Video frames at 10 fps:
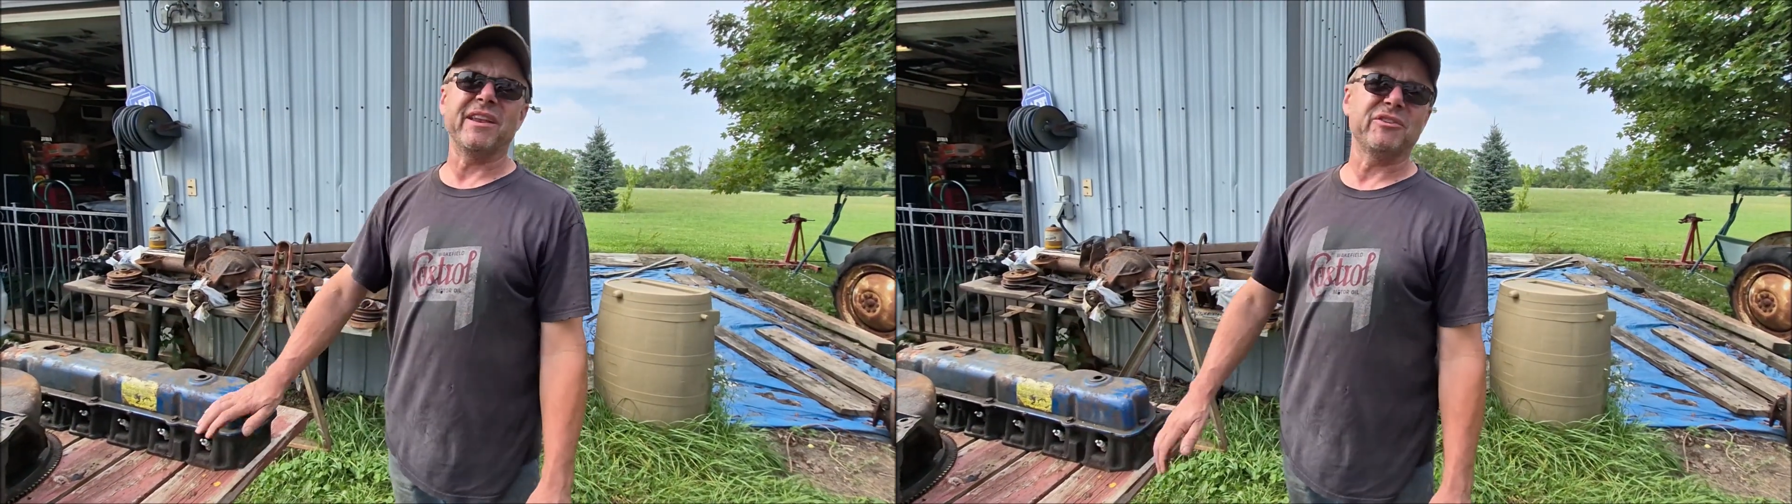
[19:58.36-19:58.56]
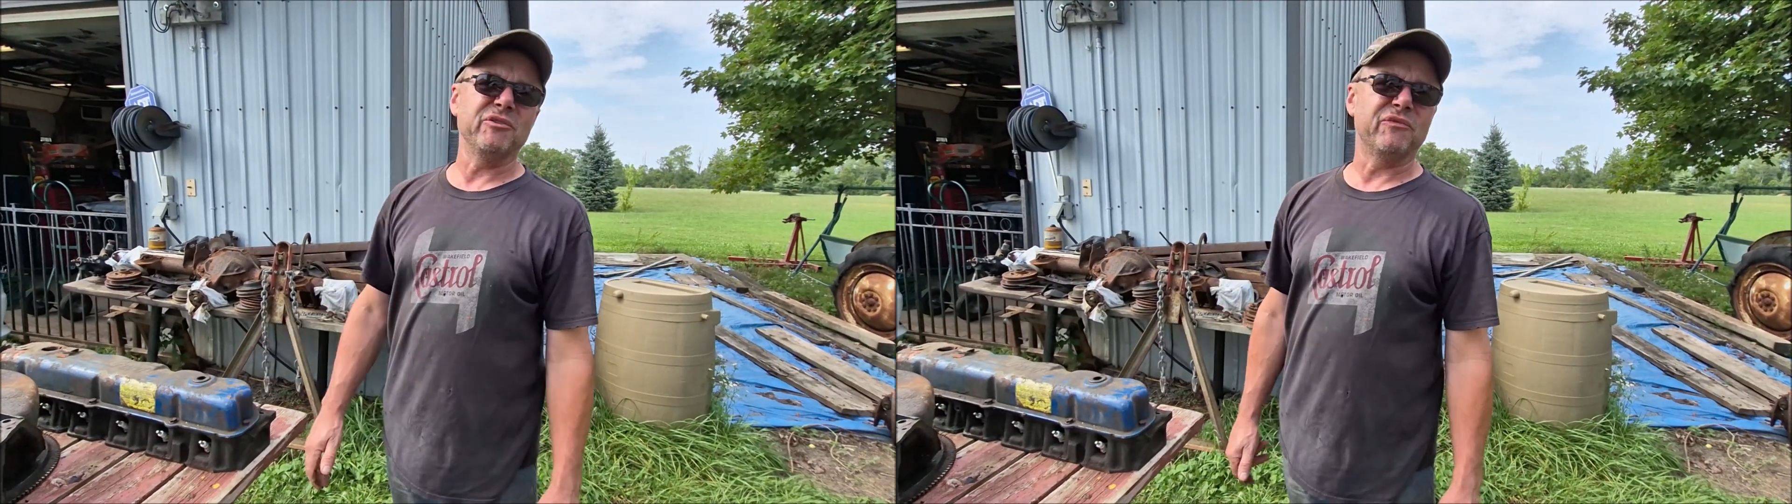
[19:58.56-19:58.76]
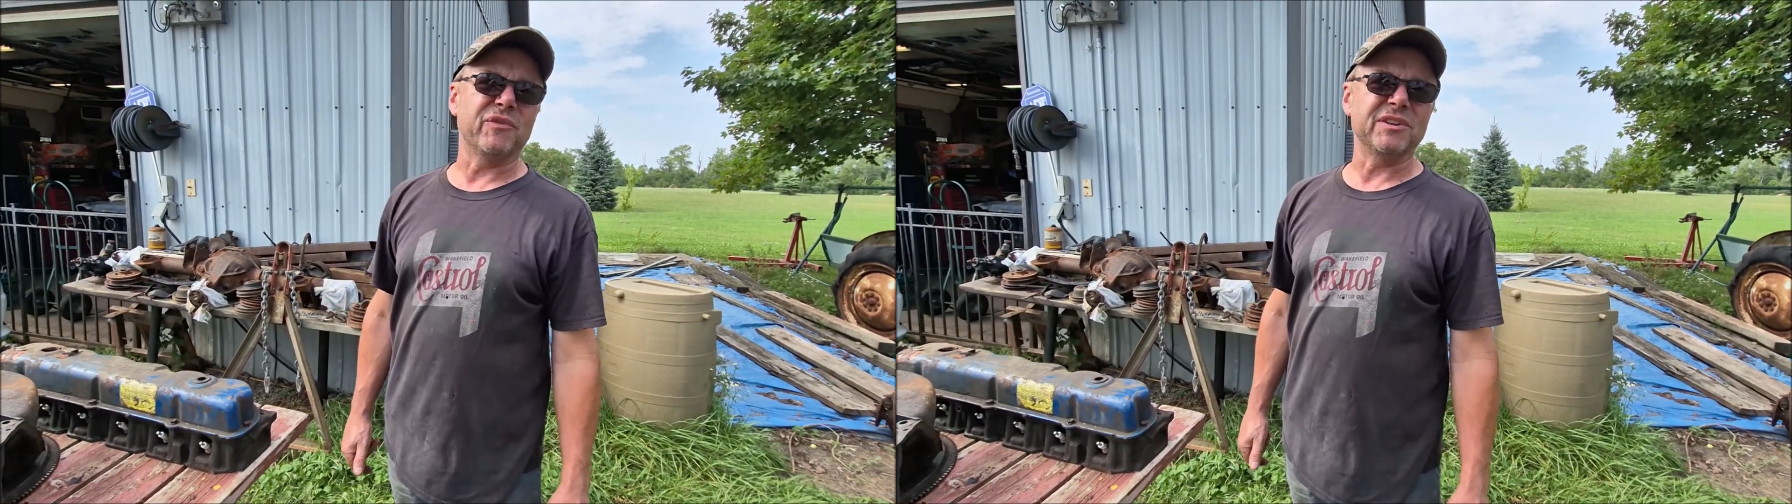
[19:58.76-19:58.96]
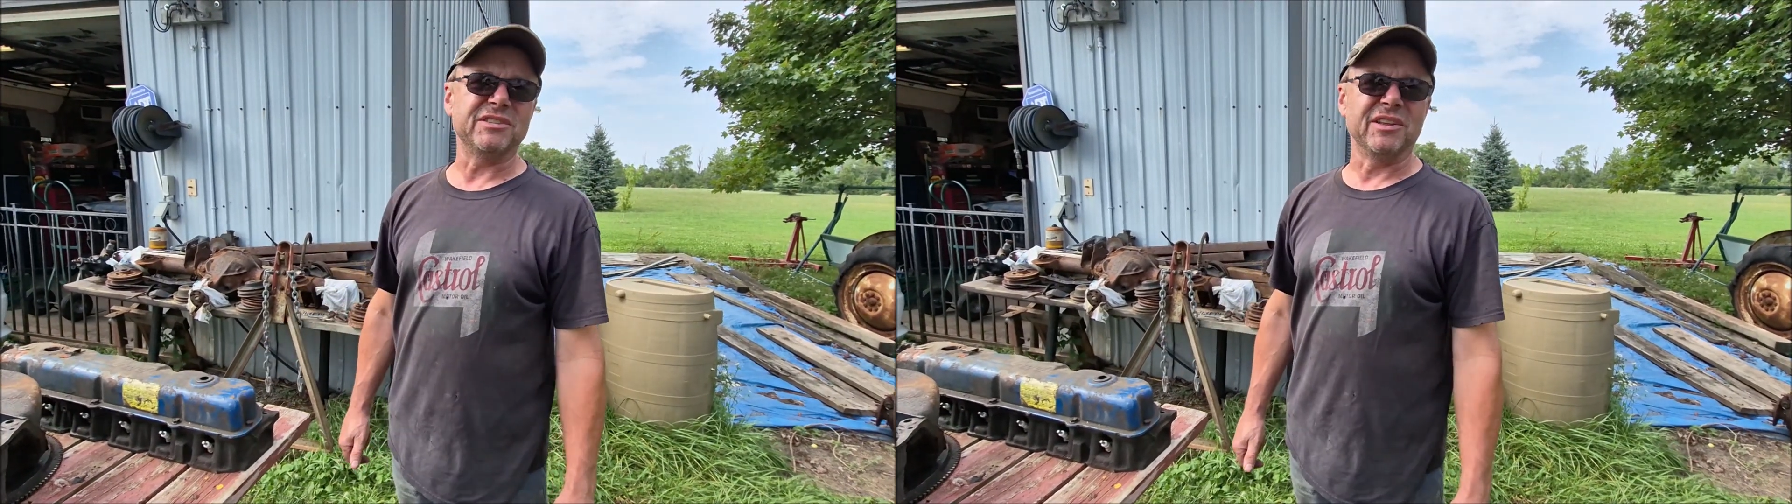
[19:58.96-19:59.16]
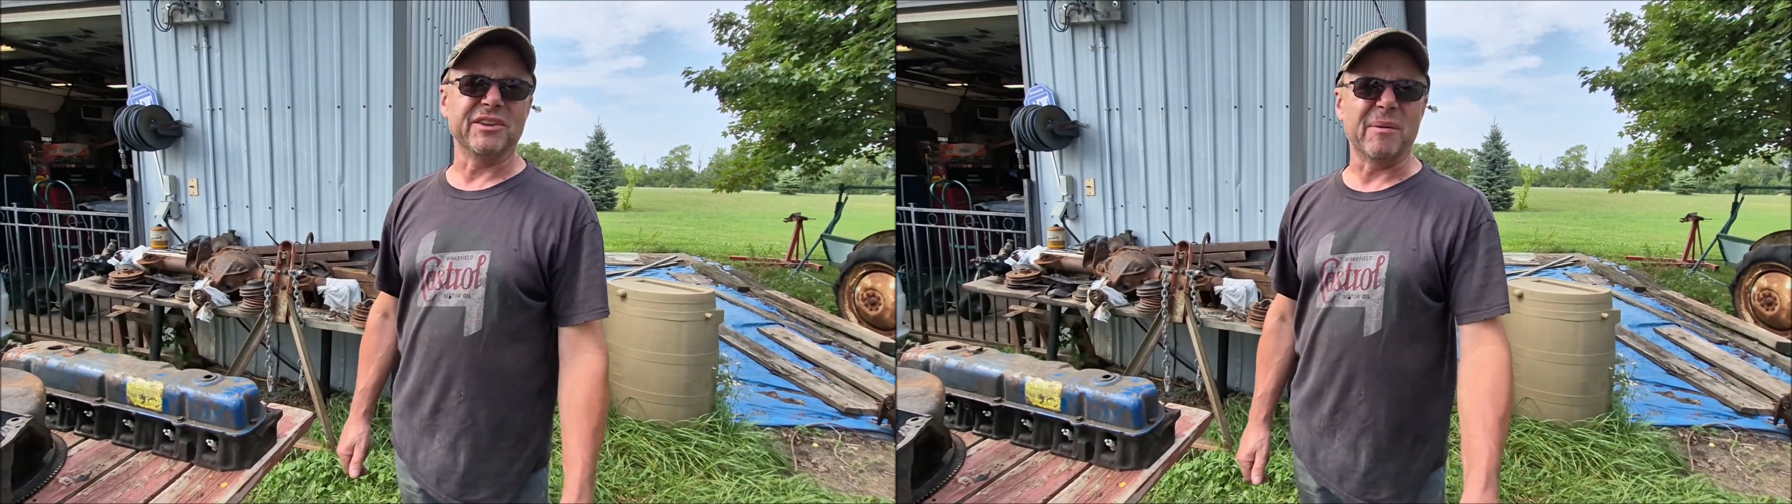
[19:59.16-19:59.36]
a 240
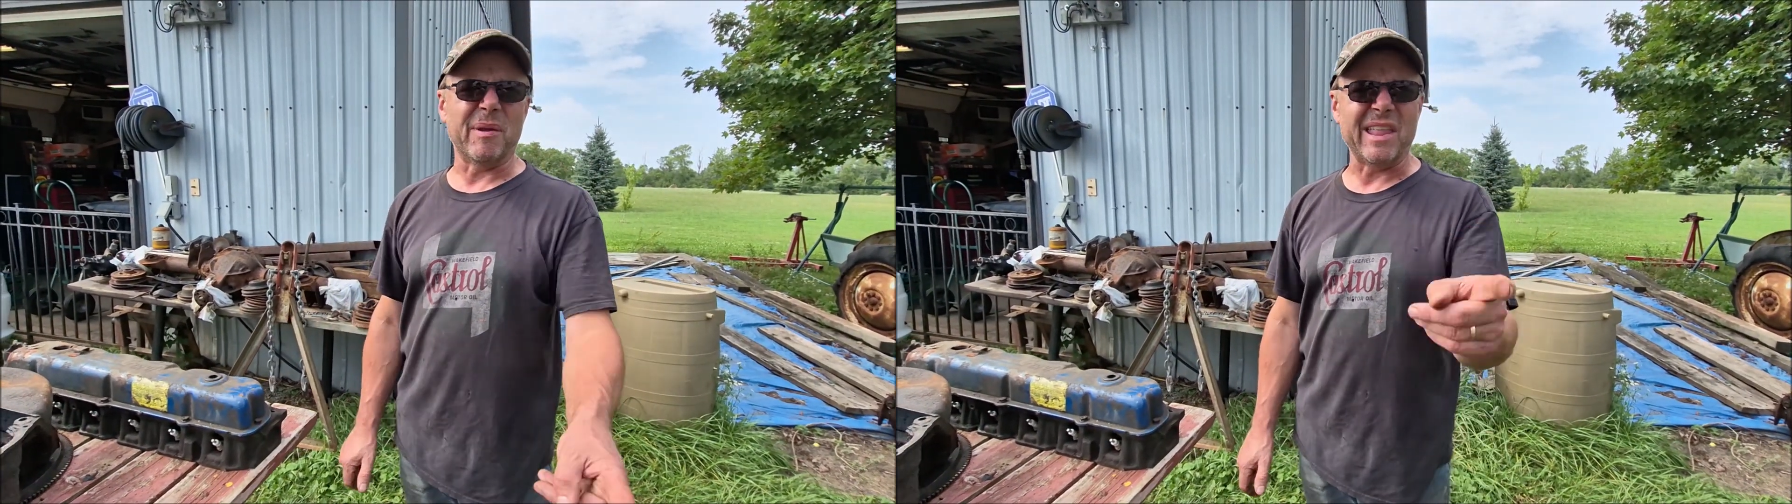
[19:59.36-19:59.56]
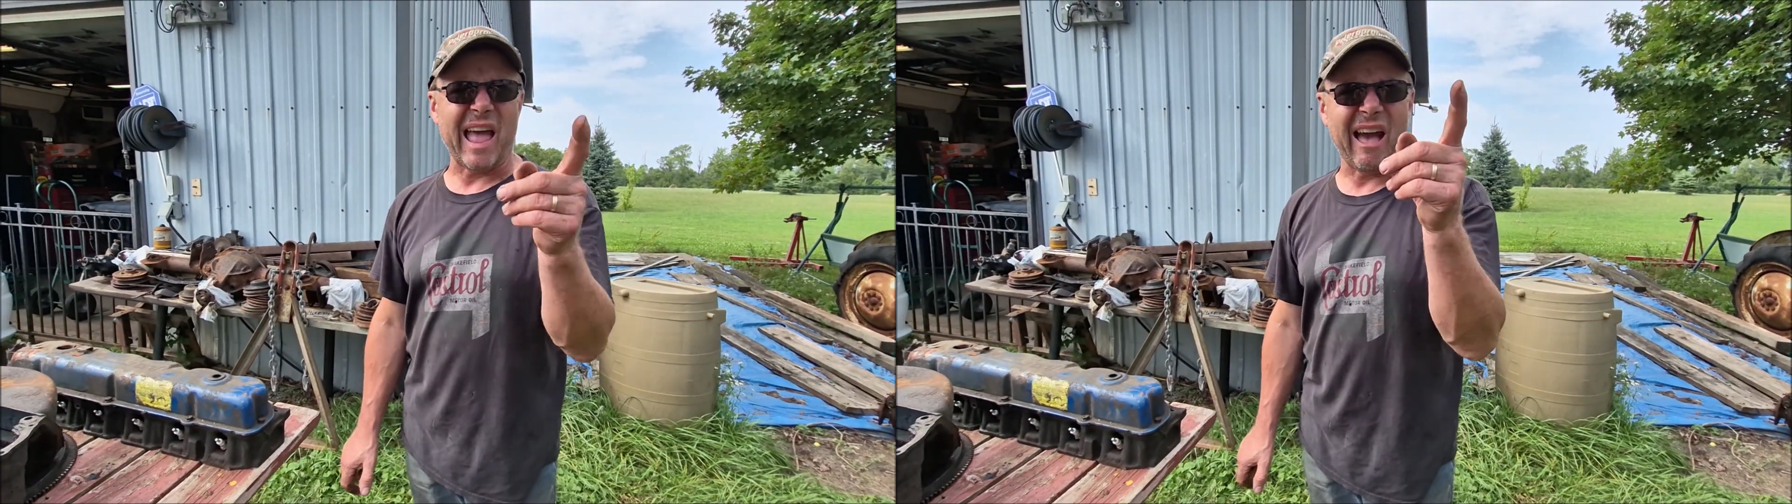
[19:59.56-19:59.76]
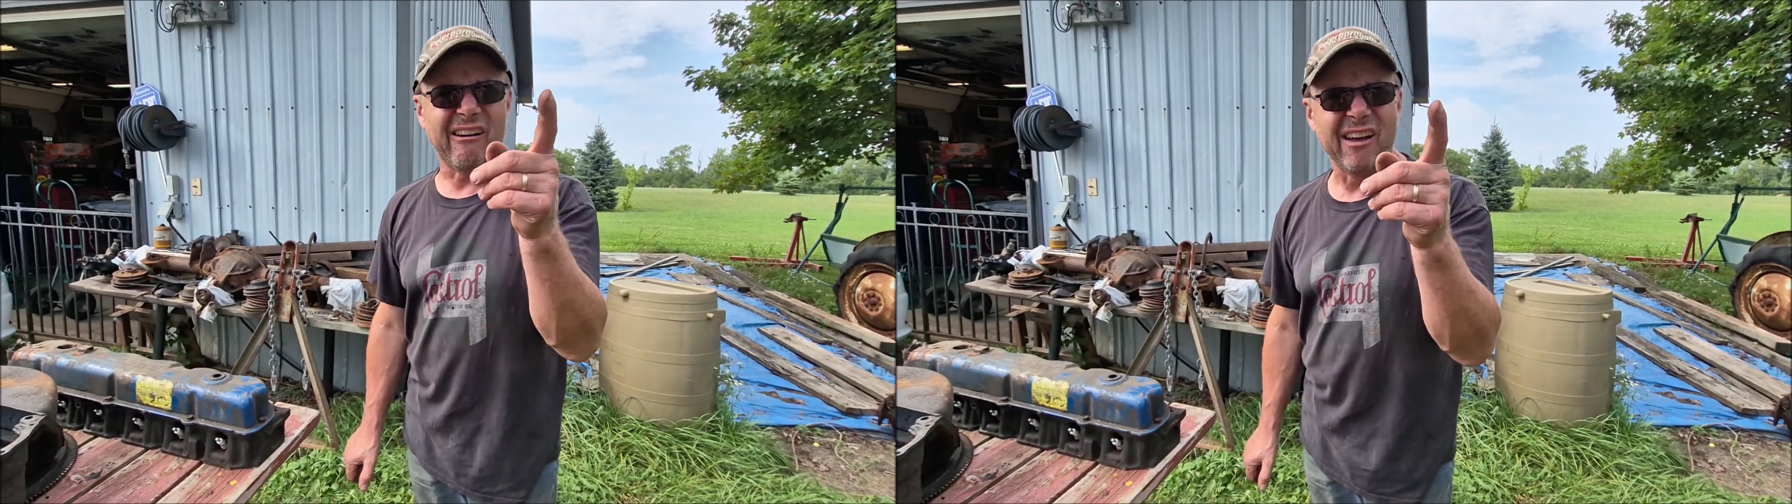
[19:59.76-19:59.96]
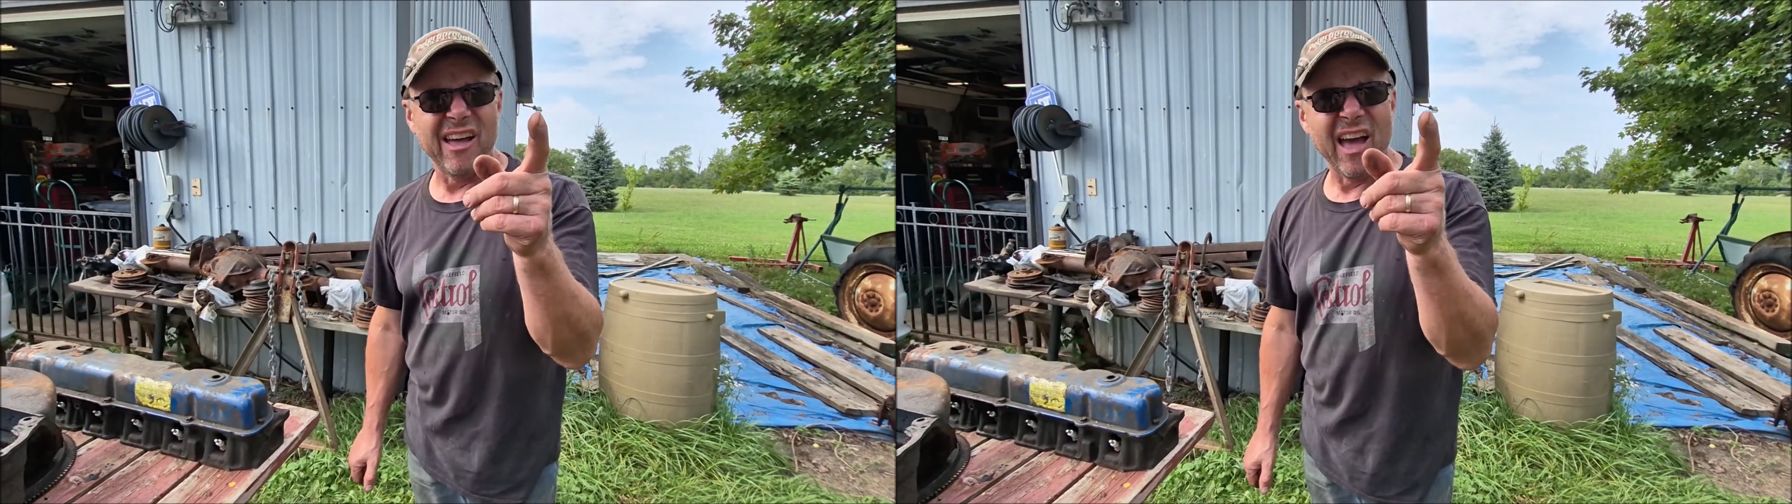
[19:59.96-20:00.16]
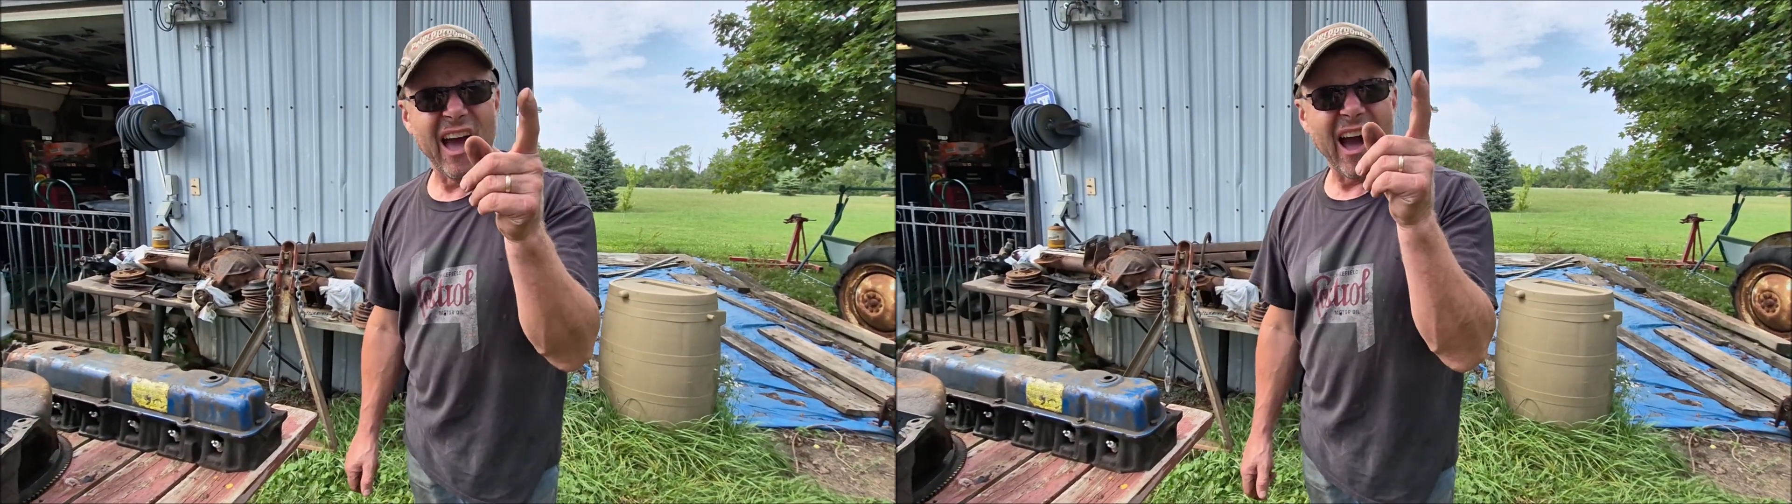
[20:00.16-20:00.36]
cylinder head, but now
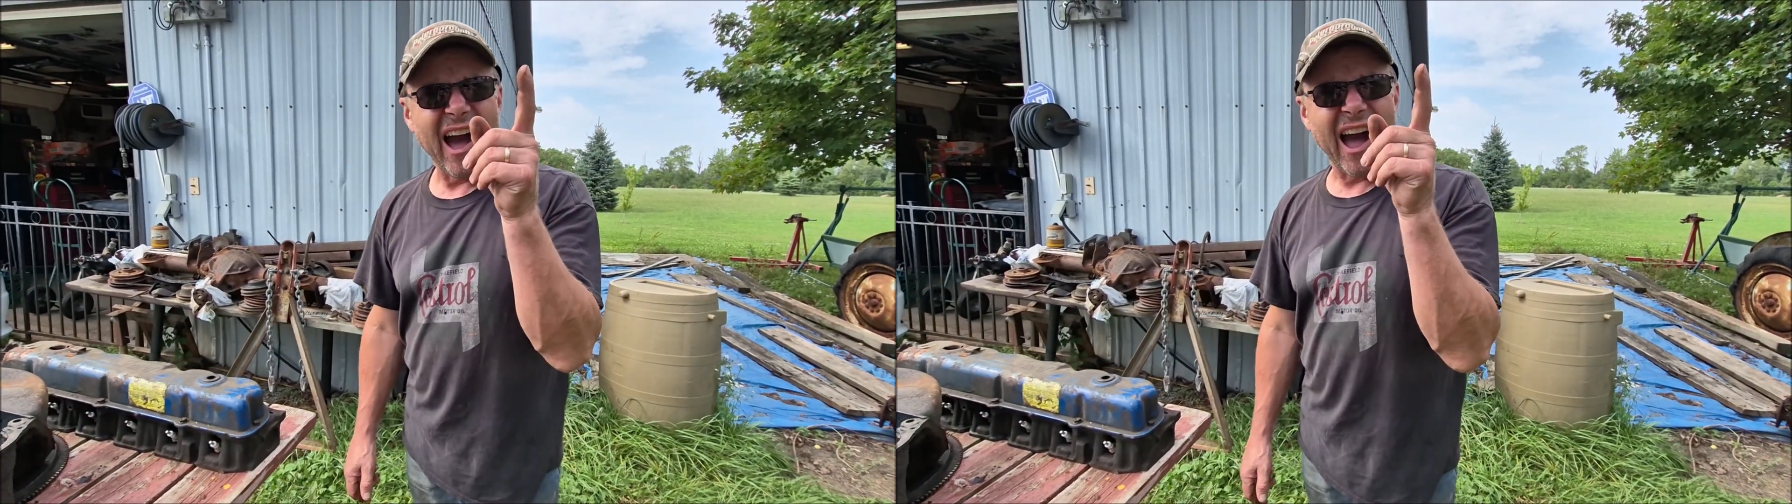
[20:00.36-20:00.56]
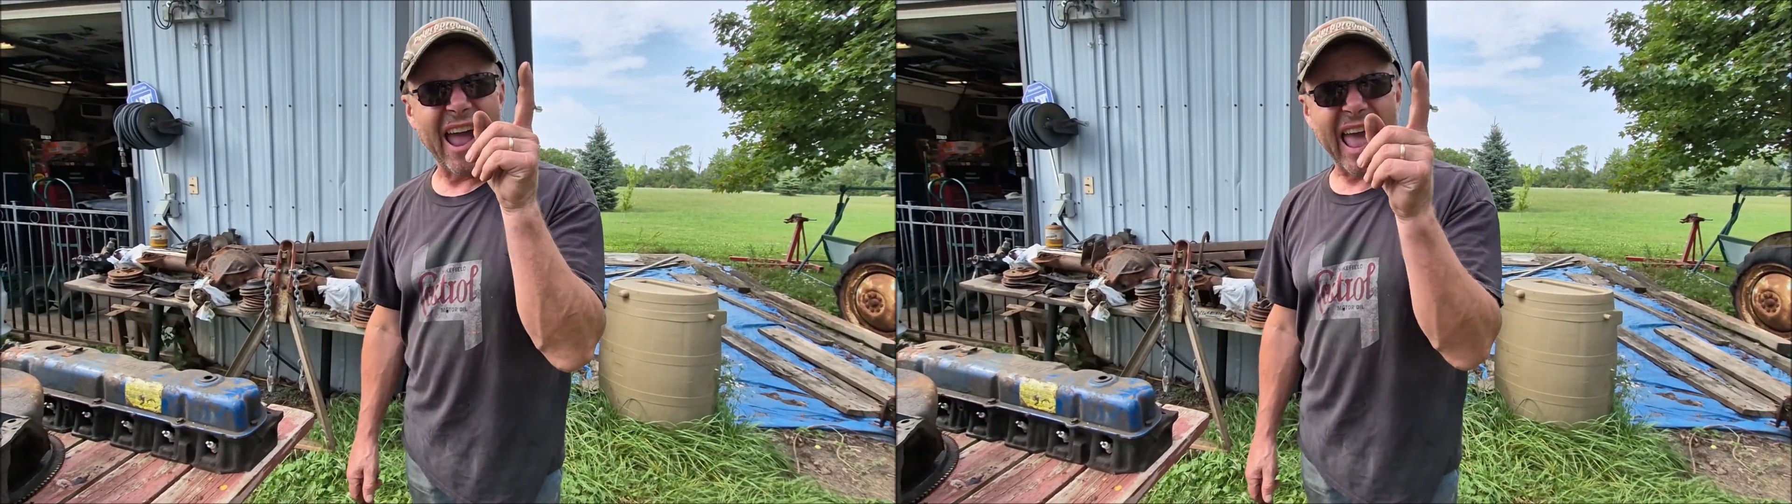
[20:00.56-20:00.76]
I